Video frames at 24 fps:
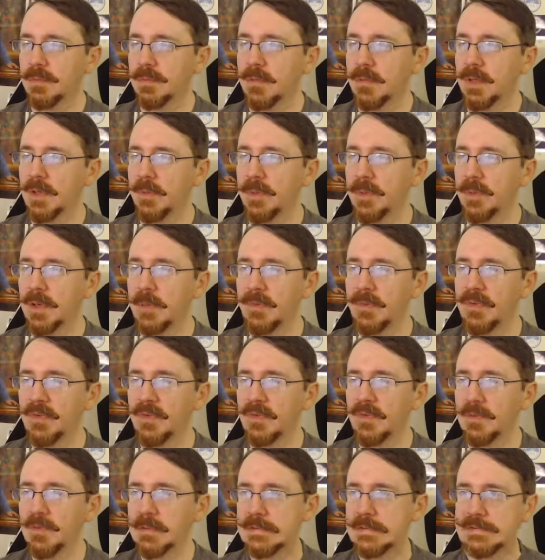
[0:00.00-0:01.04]
Mary
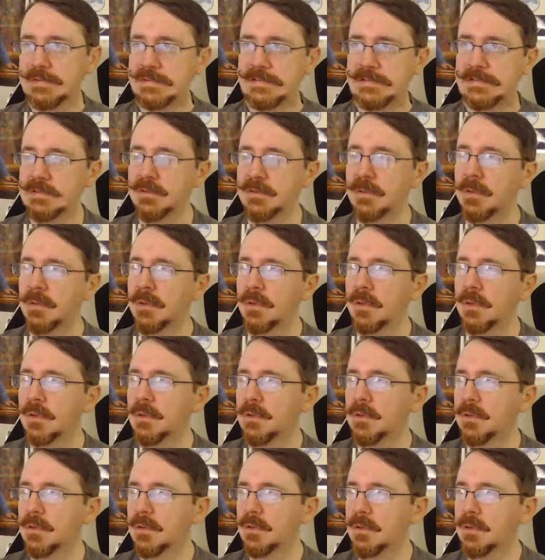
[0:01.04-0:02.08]
Poppins.
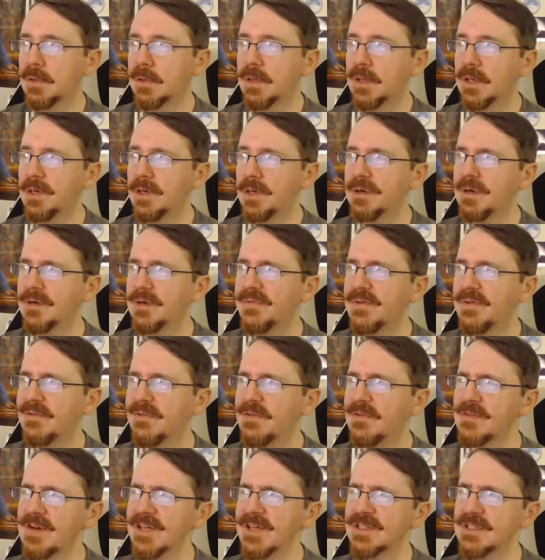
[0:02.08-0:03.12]
I don't know if I've
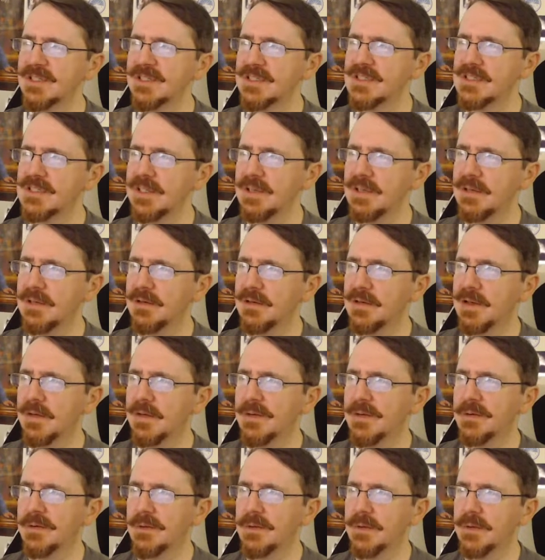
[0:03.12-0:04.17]
ever actually seen
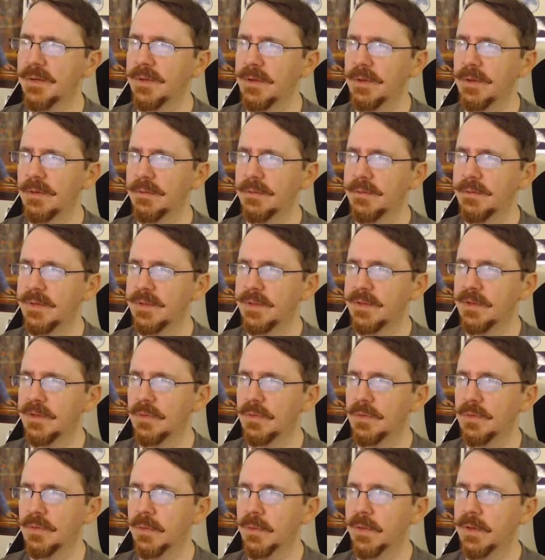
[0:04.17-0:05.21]
Dr. Doolittle, like the
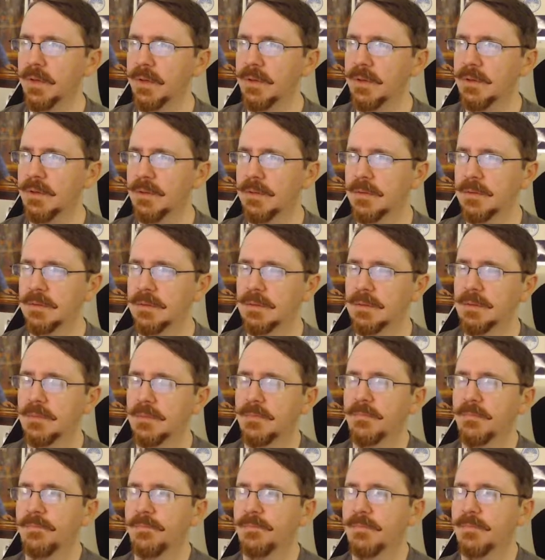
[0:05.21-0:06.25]
old one.
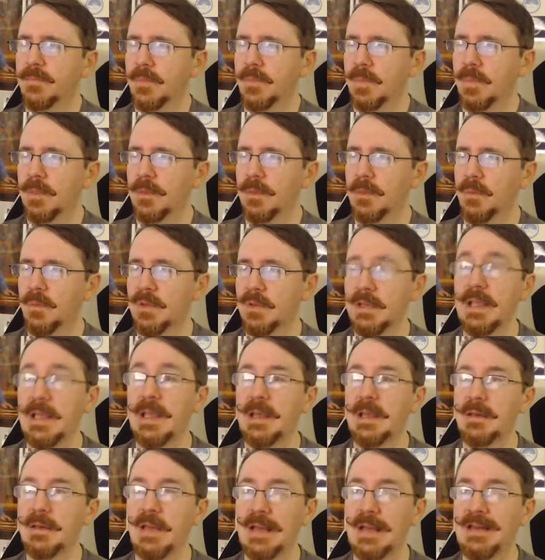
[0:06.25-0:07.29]
But
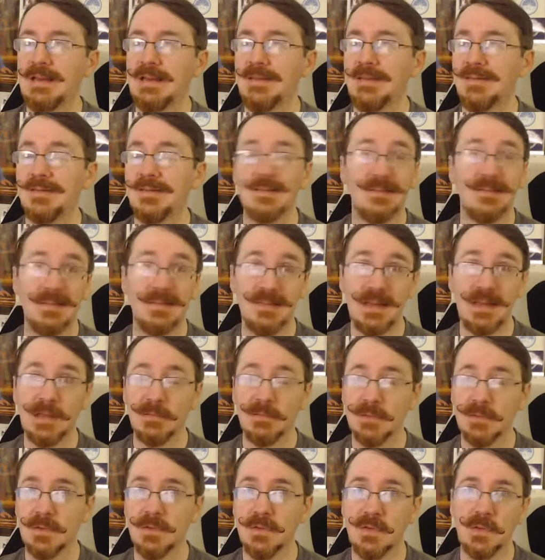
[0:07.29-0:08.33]
again,
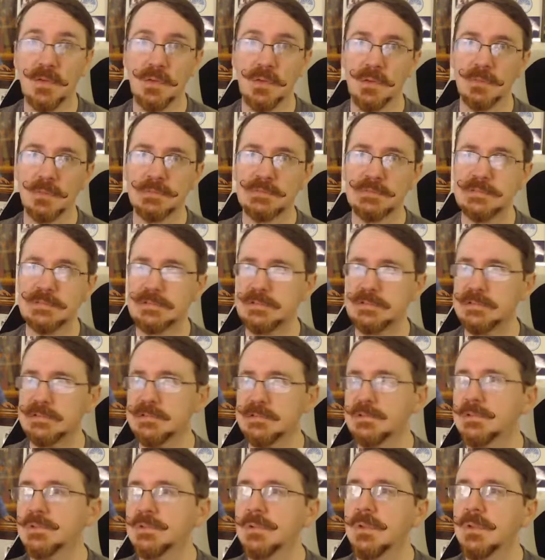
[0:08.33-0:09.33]
1967, so...